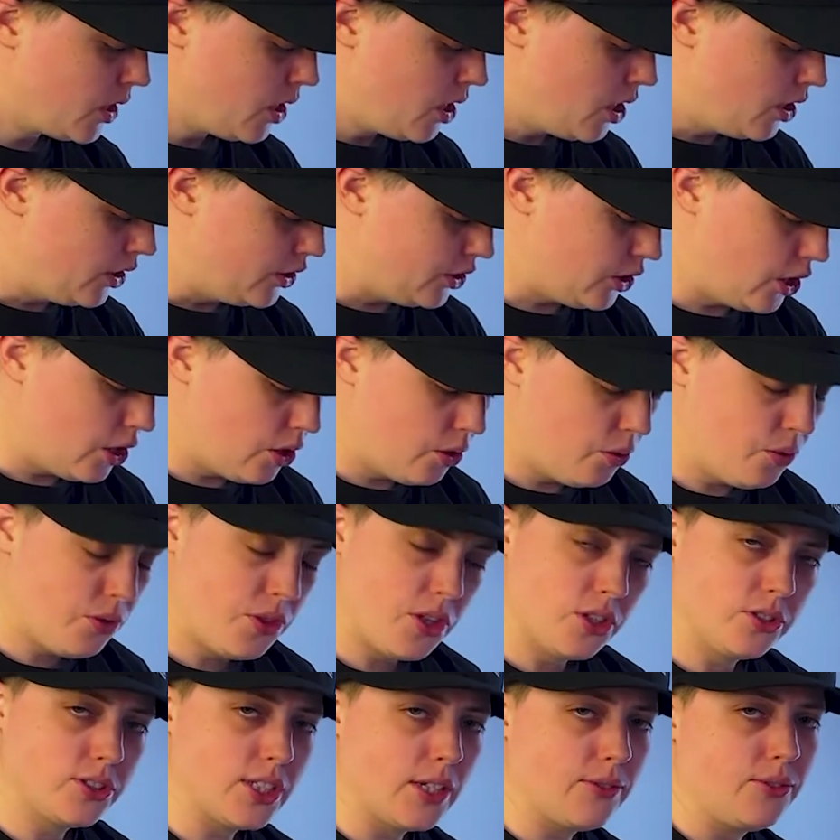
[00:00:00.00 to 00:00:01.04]
So
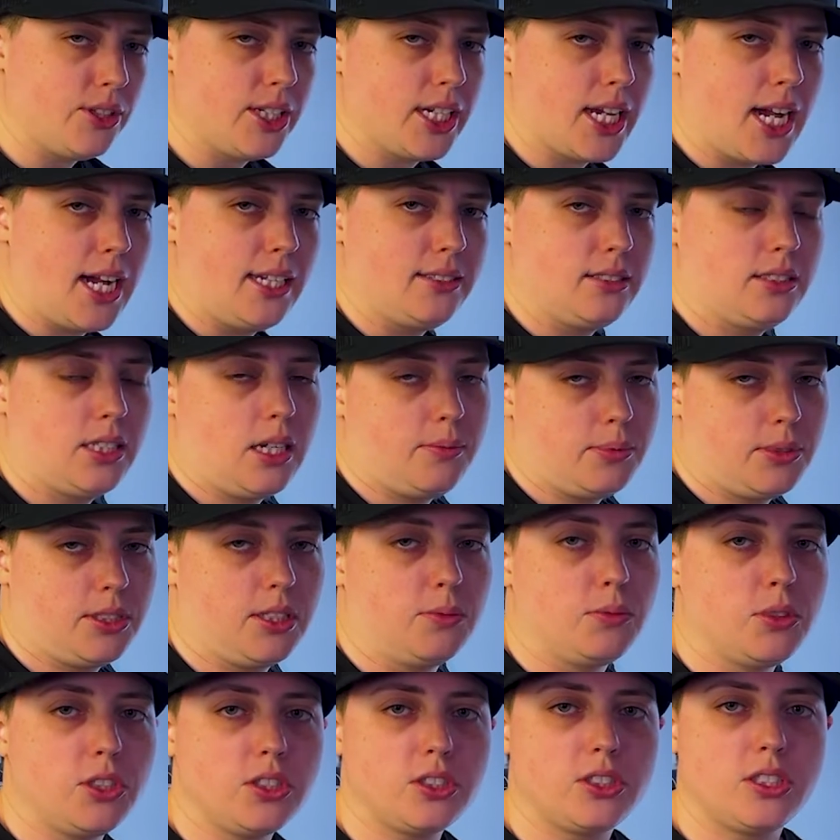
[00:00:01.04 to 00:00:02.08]
there's definitely concepts
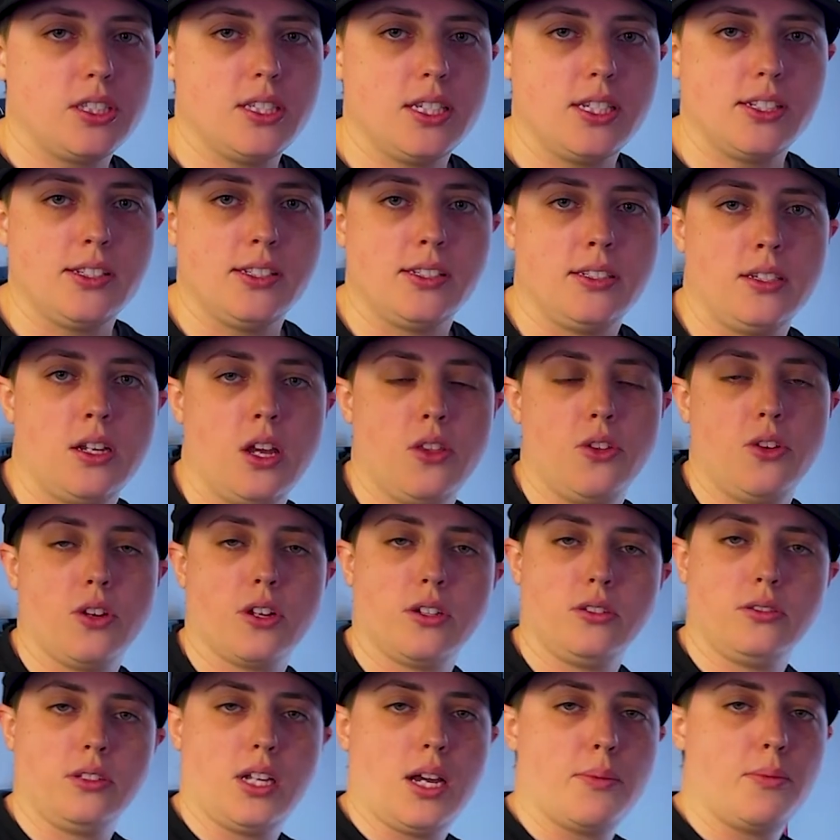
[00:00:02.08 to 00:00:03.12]
similar to this in other
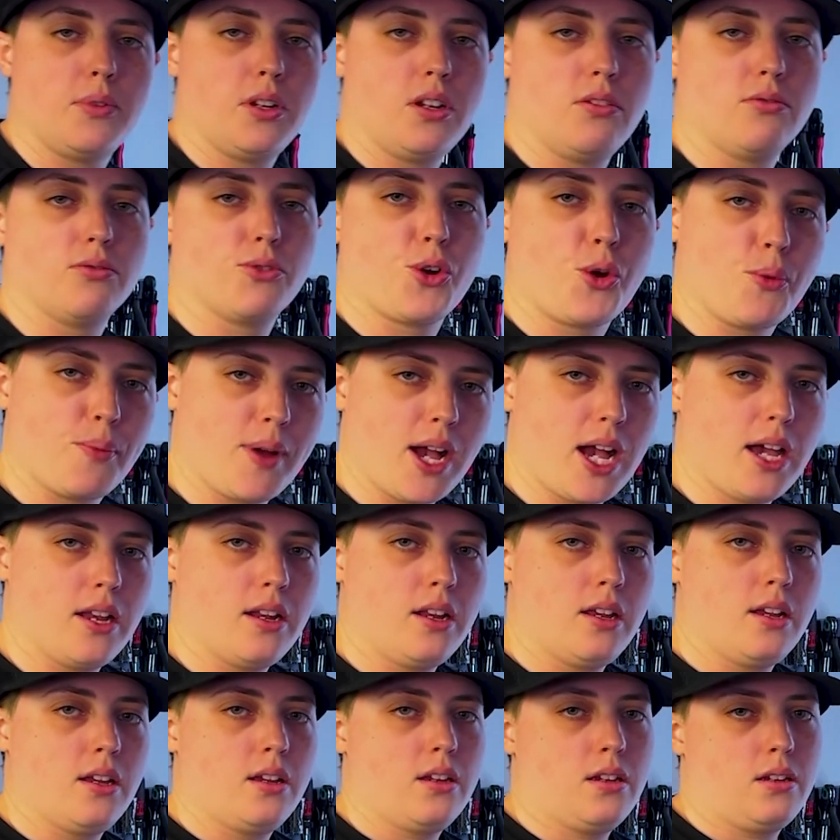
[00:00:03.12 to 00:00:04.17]
collaborative robot
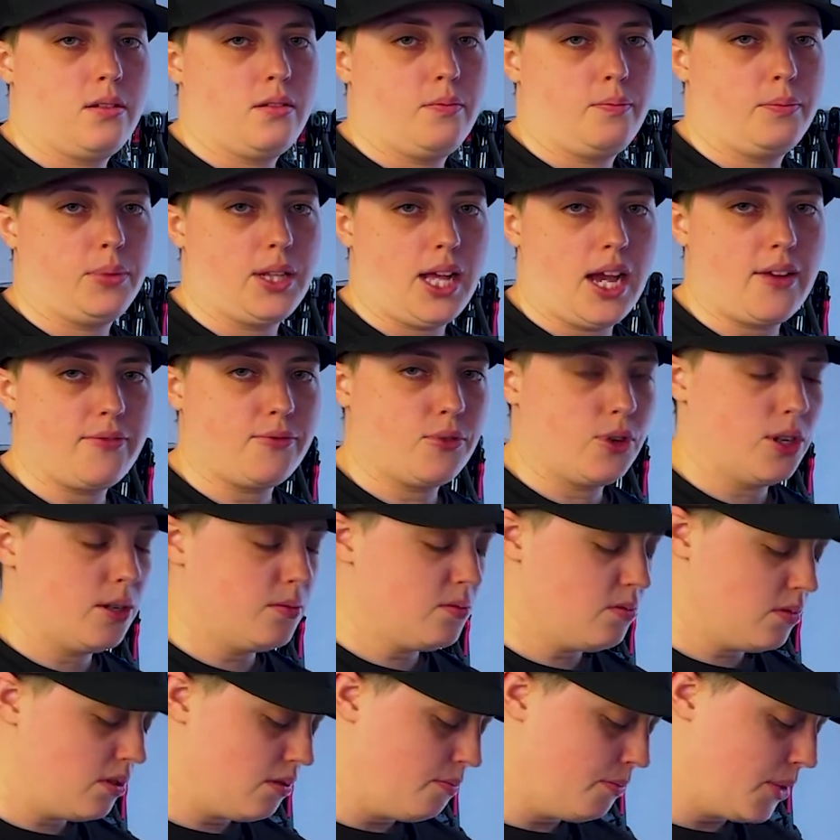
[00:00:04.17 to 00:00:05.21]

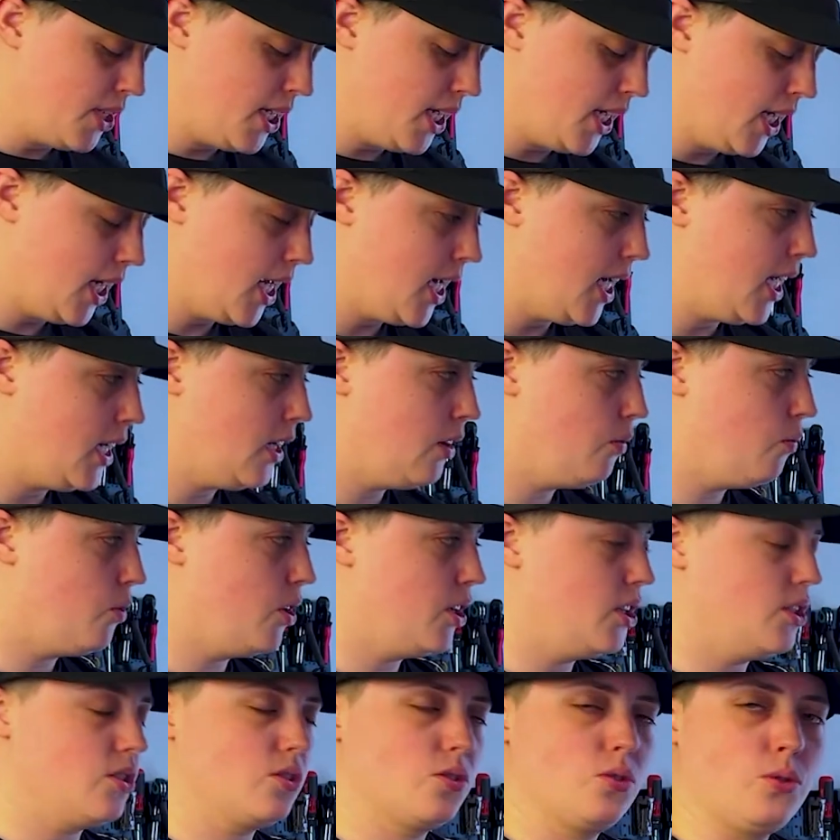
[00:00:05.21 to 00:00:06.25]
platforms, but again, what
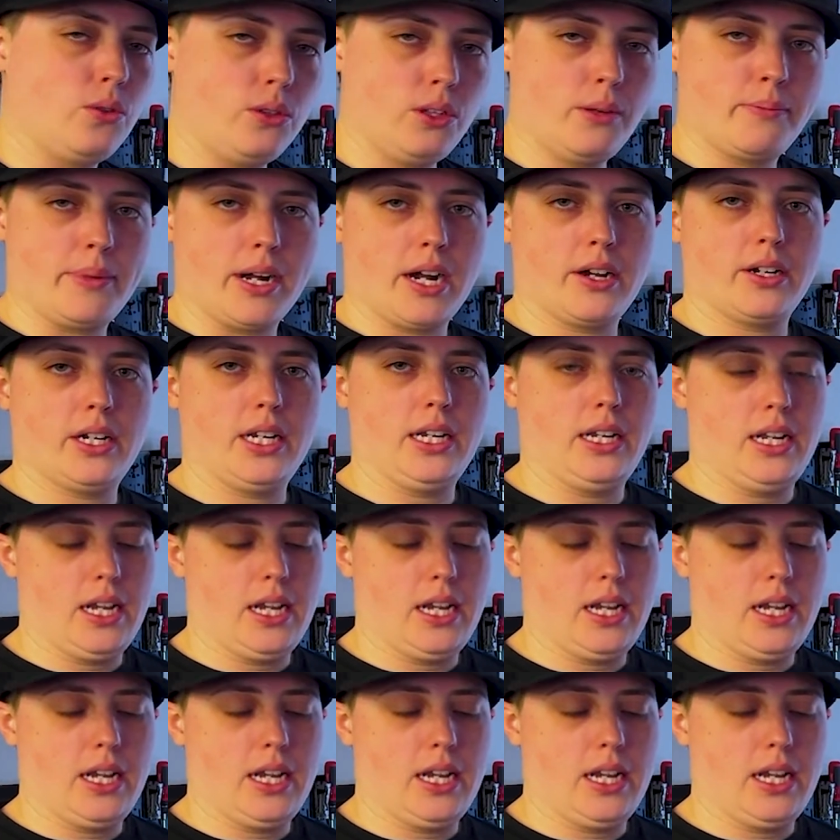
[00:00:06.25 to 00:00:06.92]
is cool about it